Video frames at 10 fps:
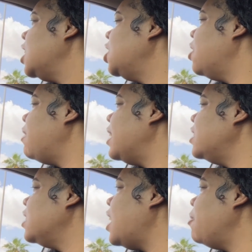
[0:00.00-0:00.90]
No,
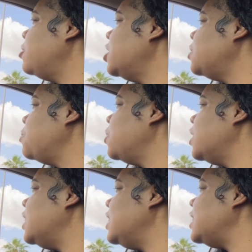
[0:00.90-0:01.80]
I would just
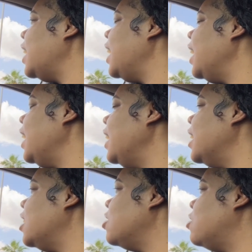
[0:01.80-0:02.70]
want
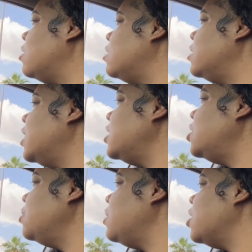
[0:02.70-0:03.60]
a, let's
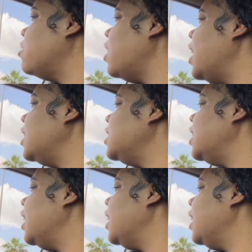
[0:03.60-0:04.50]
do a
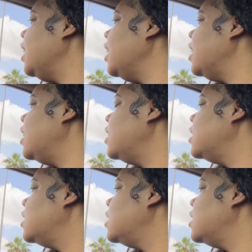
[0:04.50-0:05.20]
grande